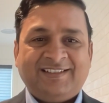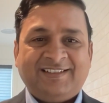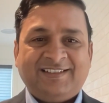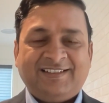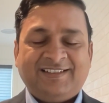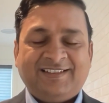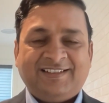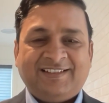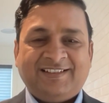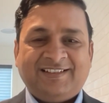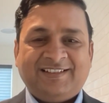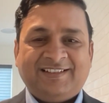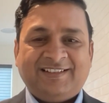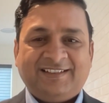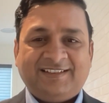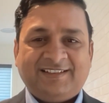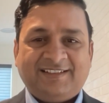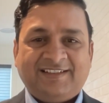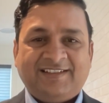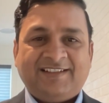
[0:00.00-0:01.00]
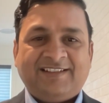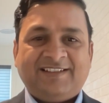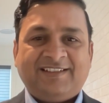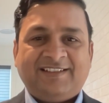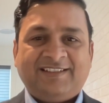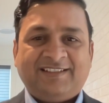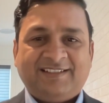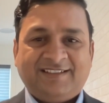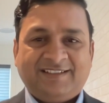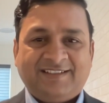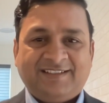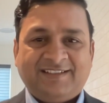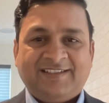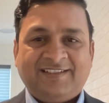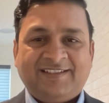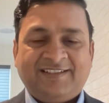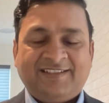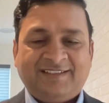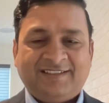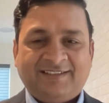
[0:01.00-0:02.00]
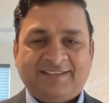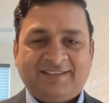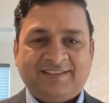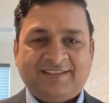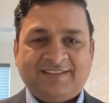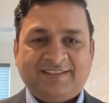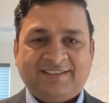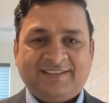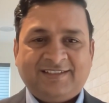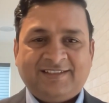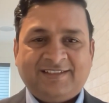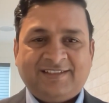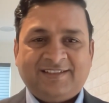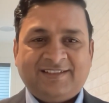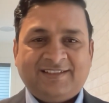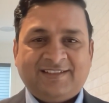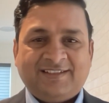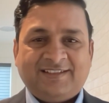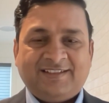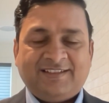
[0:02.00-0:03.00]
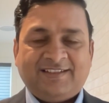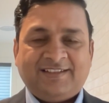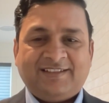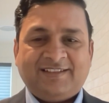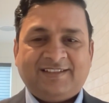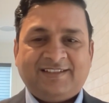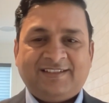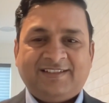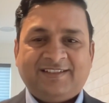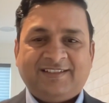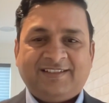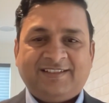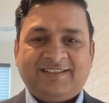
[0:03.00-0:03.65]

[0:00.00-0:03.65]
(not speaking)